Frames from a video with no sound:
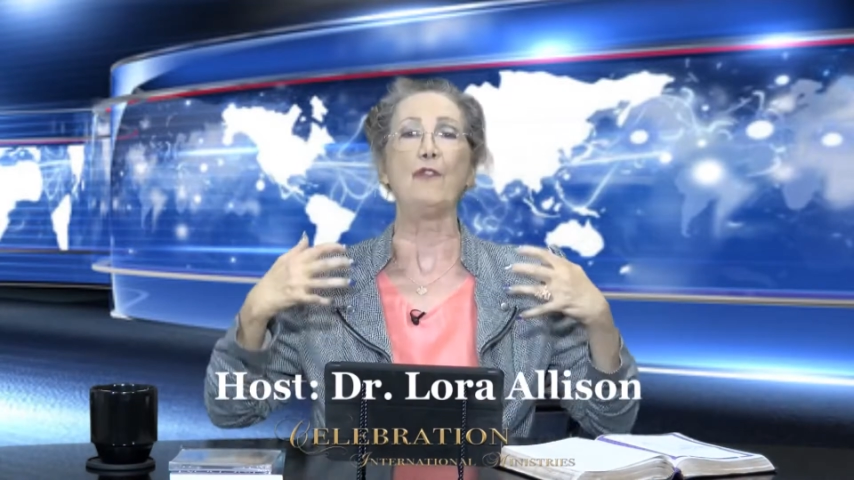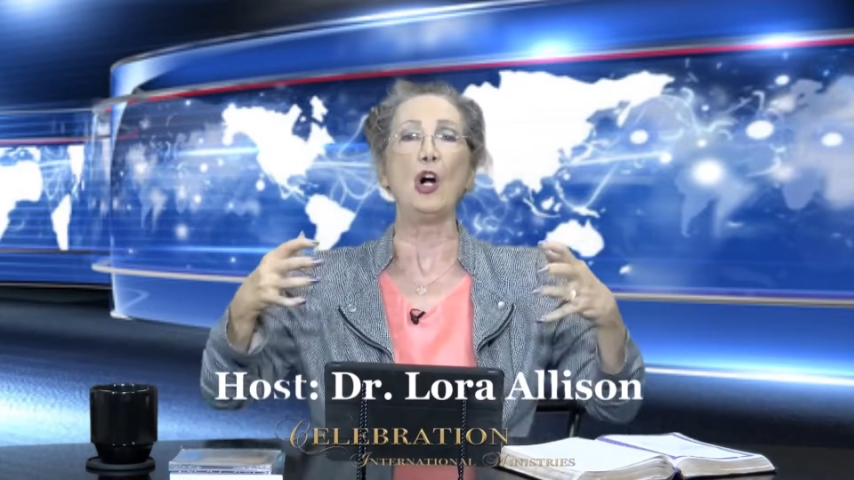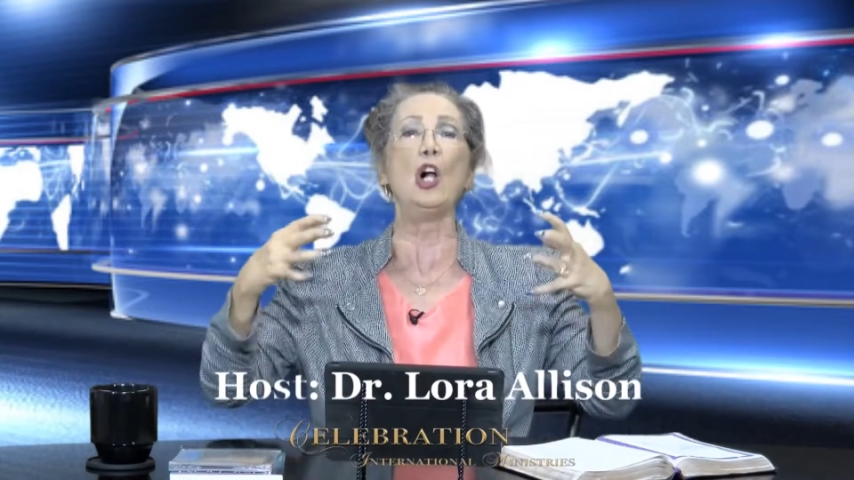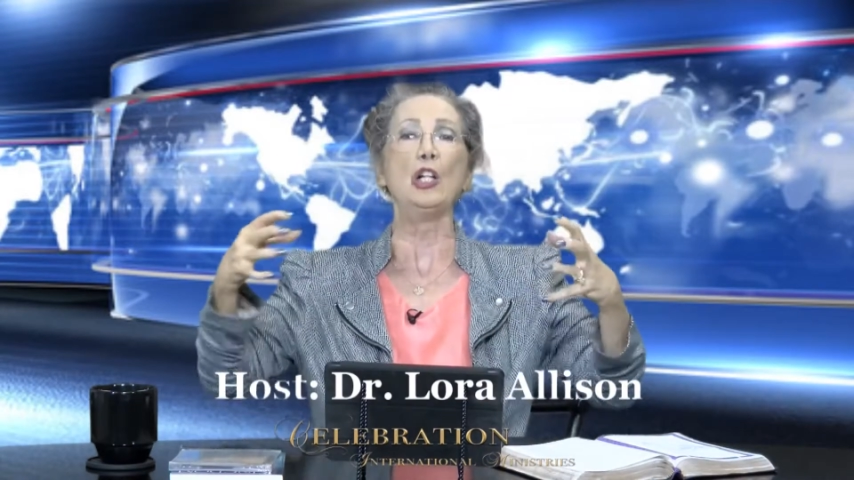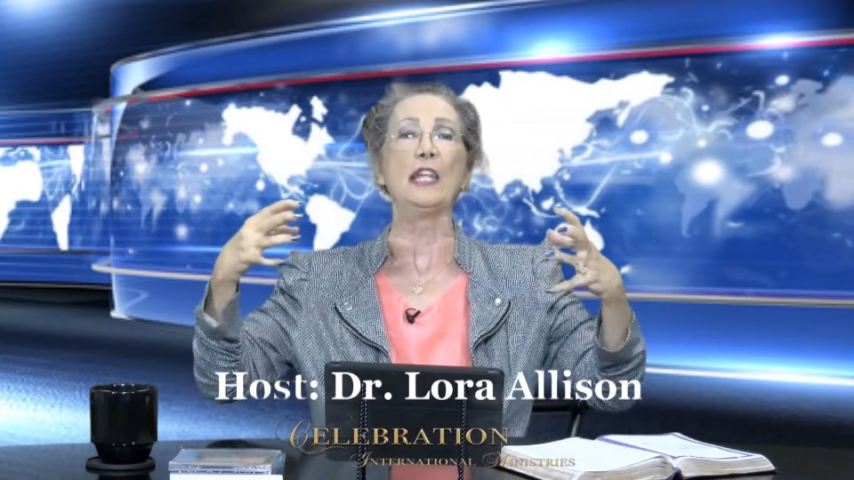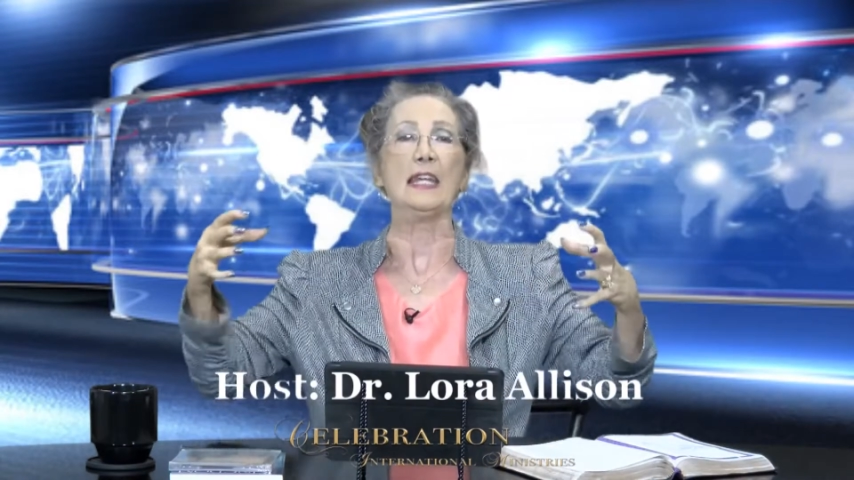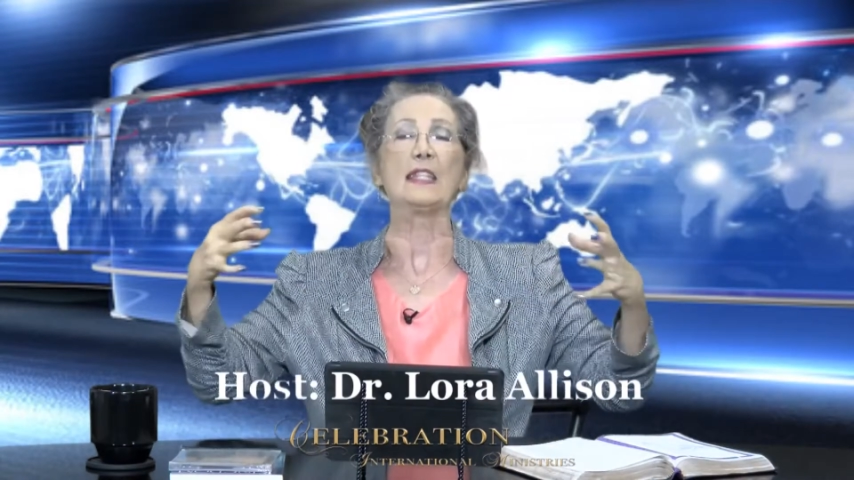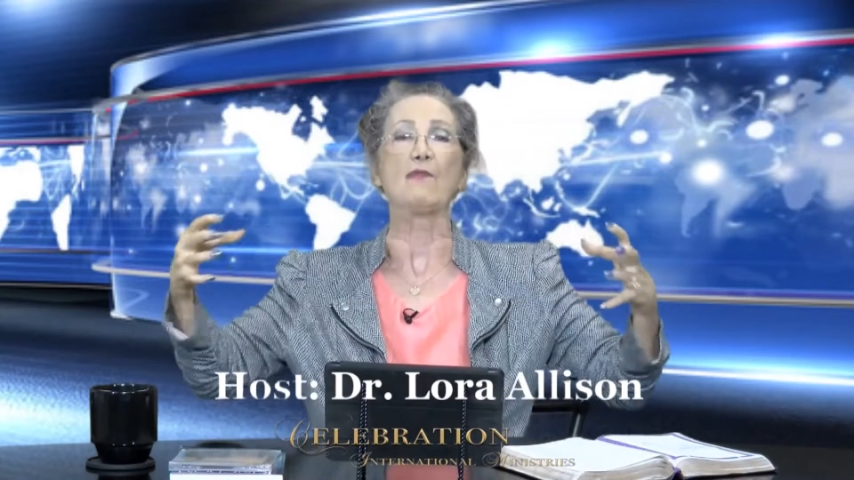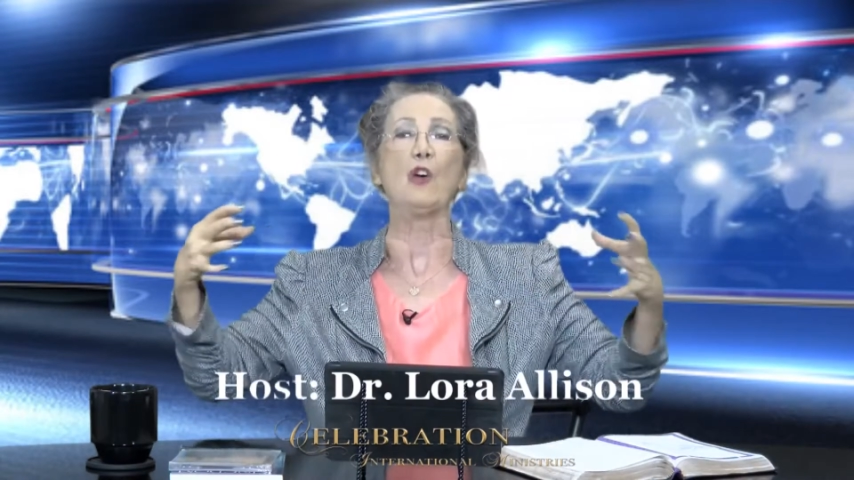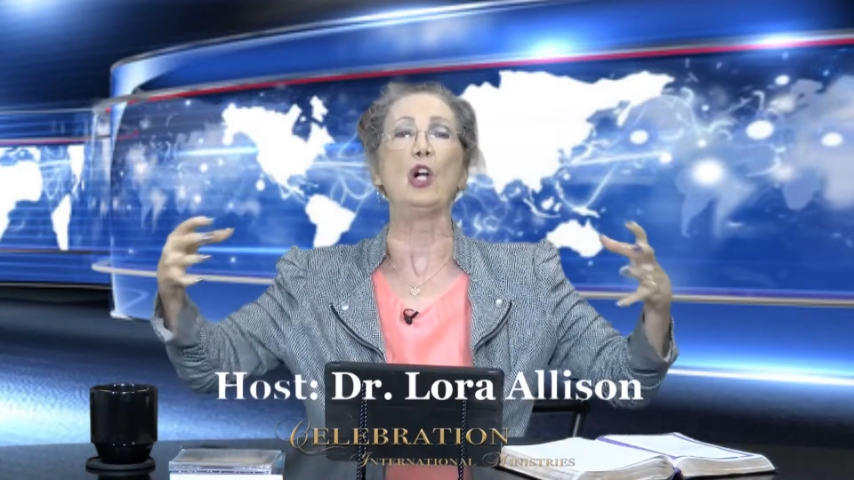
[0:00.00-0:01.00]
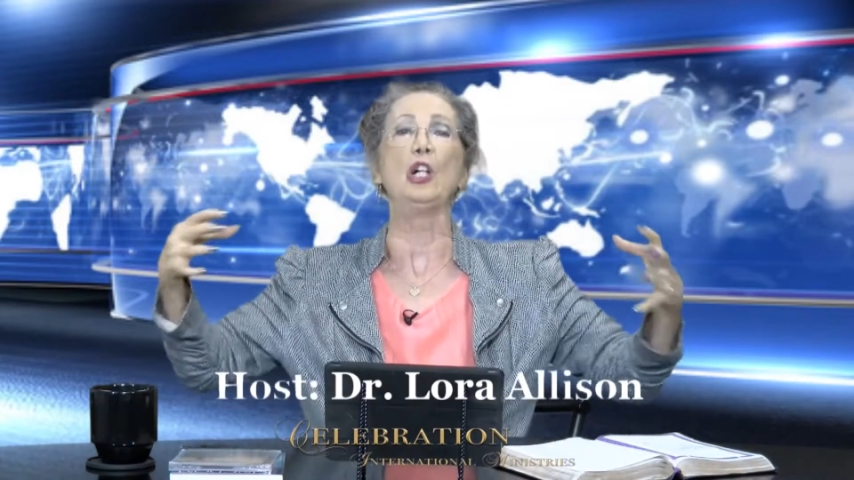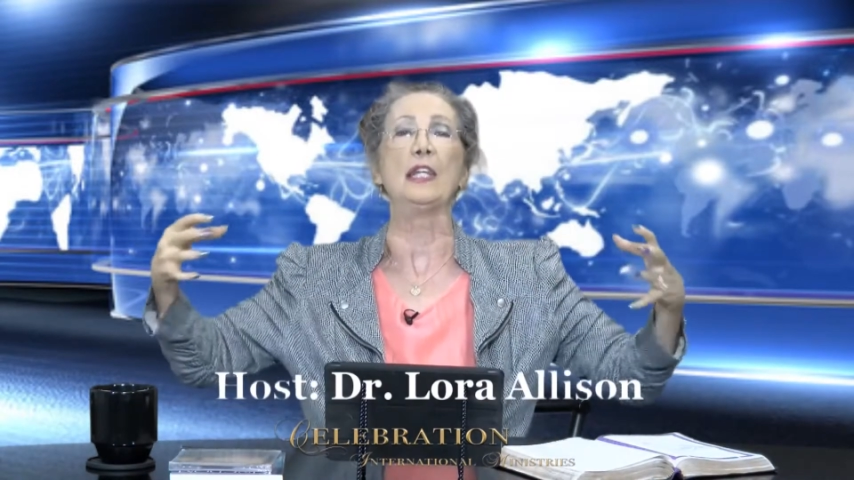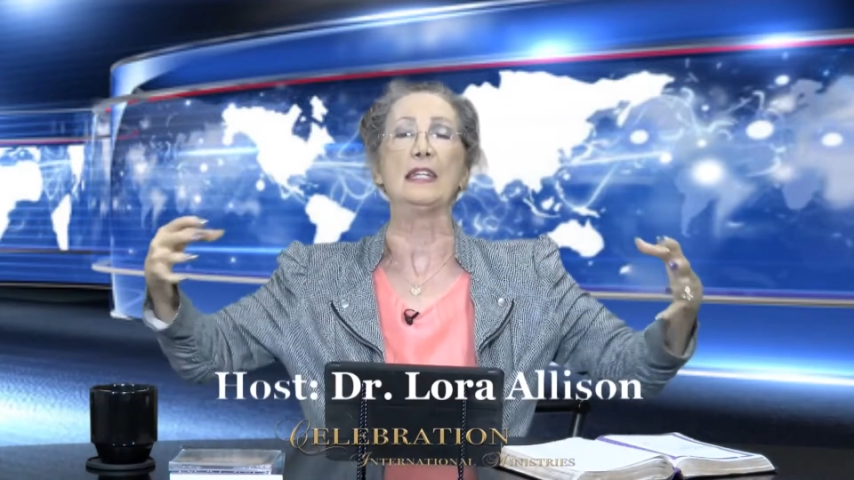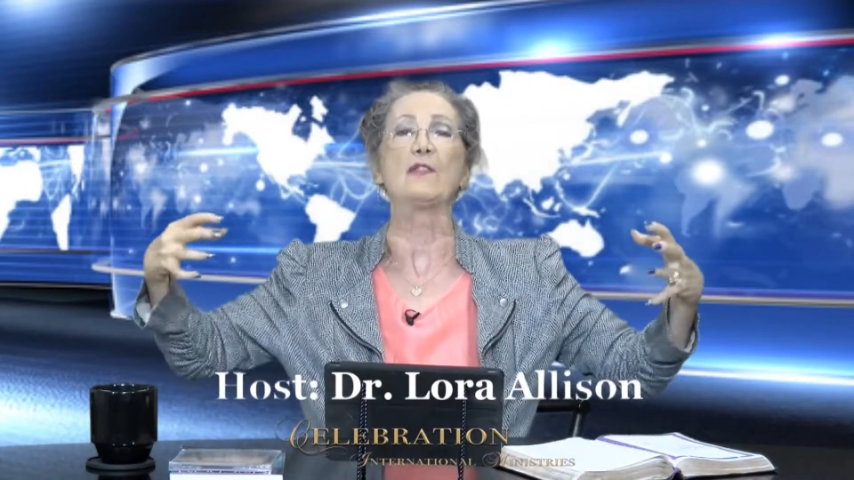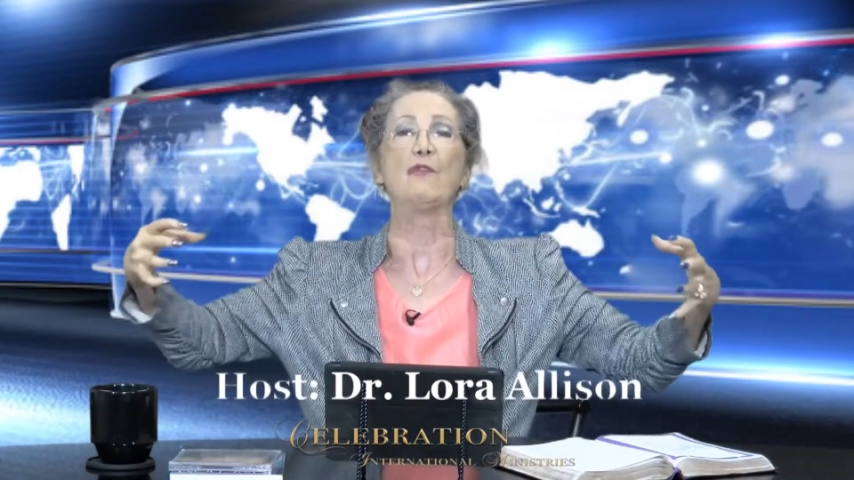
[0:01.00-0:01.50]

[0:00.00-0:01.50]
fullness, fullness,